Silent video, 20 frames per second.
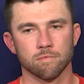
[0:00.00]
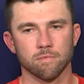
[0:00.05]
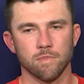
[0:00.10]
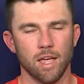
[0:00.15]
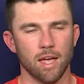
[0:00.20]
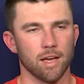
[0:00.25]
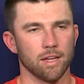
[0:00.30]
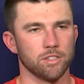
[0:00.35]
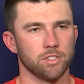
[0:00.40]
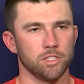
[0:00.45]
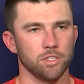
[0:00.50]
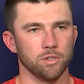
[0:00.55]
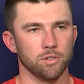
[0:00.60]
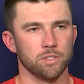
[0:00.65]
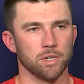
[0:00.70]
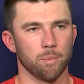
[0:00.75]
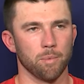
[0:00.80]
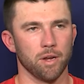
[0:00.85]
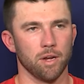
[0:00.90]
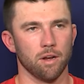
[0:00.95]
Yeah, it's
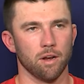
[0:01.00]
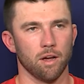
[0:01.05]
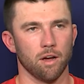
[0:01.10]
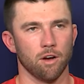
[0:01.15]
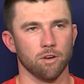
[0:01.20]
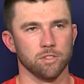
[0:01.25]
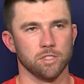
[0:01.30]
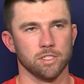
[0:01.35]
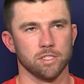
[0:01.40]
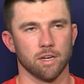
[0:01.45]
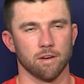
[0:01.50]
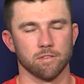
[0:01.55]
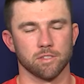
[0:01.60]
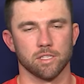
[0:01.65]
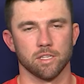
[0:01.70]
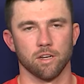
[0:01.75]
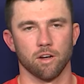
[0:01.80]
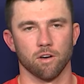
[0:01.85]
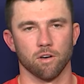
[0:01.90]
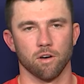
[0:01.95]
huge. I mean, Jose's
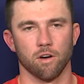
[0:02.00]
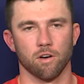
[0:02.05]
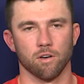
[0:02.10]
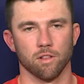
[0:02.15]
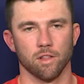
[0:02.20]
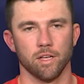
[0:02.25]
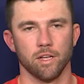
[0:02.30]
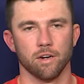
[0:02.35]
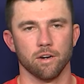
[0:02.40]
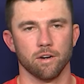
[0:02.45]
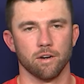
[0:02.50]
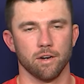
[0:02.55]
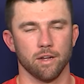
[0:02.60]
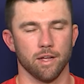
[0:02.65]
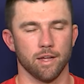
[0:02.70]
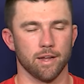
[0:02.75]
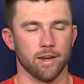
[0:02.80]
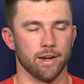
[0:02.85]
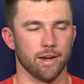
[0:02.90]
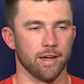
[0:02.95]
obviously our leader,
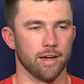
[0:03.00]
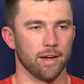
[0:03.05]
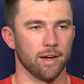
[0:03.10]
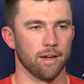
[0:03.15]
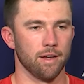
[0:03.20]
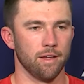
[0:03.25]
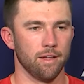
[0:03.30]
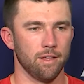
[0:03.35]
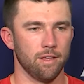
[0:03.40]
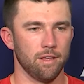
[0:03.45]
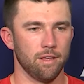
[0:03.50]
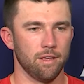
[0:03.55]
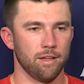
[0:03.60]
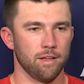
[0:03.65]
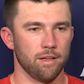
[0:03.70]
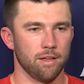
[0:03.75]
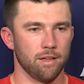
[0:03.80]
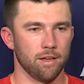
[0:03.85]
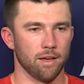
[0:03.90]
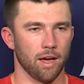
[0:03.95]
and
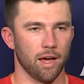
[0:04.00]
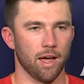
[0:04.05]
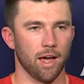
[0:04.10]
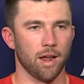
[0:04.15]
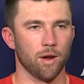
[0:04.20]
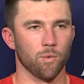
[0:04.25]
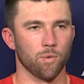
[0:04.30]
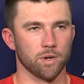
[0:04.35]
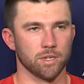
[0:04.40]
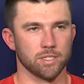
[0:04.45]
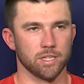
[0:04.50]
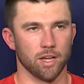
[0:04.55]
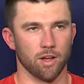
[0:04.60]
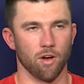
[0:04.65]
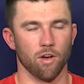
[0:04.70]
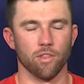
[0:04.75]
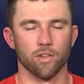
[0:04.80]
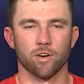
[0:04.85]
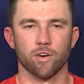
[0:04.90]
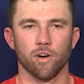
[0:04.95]
I don't want to take
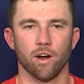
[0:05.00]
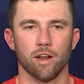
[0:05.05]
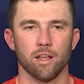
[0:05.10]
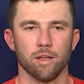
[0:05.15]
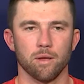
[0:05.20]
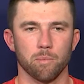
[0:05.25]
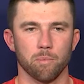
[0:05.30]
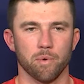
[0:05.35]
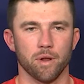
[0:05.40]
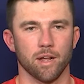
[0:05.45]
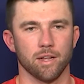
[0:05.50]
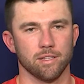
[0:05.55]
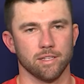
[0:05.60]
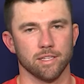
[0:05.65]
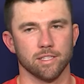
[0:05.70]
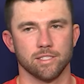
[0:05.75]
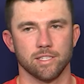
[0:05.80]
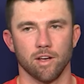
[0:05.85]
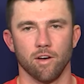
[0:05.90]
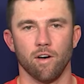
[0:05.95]
all the credit, but I
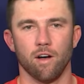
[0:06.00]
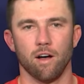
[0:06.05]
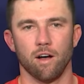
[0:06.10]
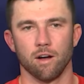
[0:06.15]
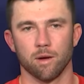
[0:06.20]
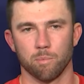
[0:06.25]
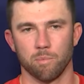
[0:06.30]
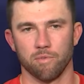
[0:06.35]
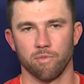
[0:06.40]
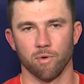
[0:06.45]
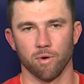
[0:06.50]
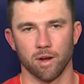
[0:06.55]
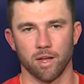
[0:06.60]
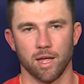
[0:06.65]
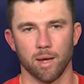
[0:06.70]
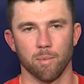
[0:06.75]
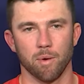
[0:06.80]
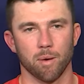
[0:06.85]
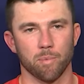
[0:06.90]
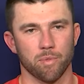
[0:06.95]
did tell Hogg before he
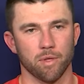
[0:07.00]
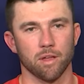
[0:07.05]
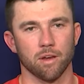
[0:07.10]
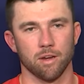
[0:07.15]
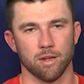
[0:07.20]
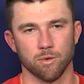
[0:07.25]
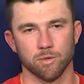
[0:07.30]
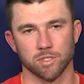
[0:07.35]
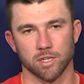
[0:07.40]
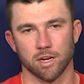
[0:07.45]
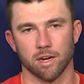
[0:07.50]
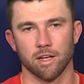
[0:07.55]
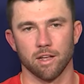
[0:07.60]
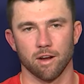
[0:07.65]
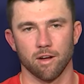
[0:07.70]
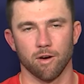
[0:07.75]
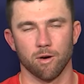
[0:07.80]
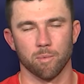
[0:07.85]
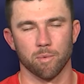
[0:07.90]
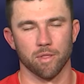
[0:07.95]
came up that he was going to
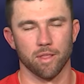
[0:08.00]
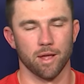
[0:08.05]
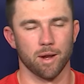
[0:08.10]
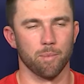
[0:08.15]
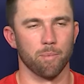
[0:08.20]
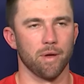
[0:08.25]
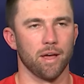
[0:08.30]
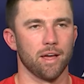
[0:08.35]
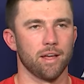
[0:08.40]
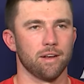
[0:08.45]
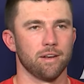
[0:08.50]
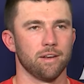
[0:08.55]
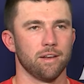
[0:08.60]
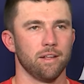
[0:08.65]
hit a homer that at bat,